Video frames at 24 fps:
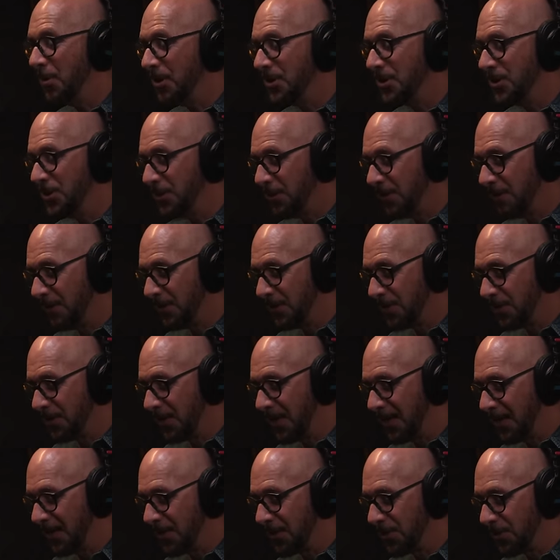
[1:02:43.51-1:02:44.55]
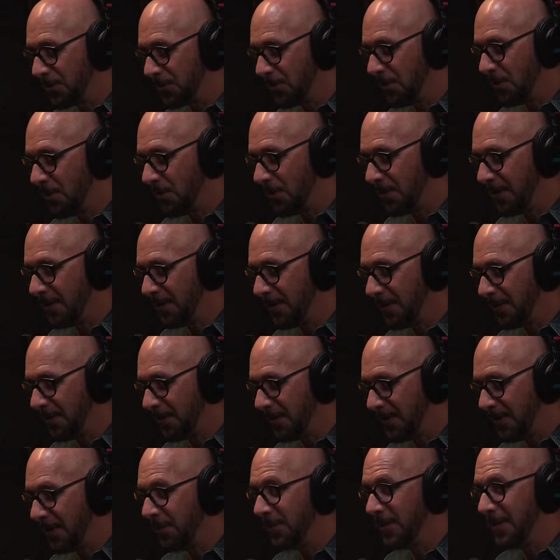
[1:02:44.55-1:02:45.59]
what do you have a, like a strong
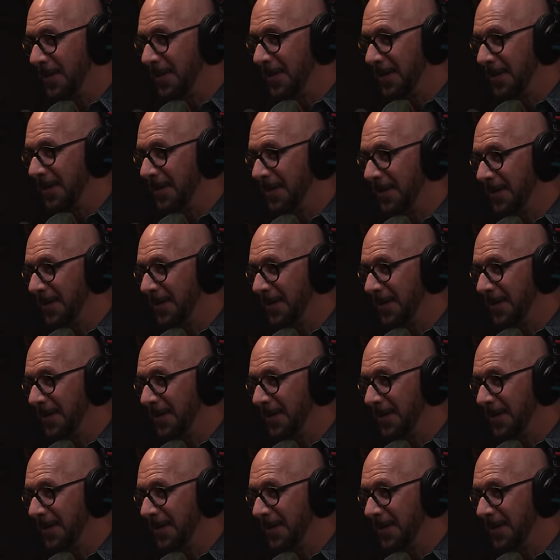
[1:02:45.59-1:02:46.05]
theory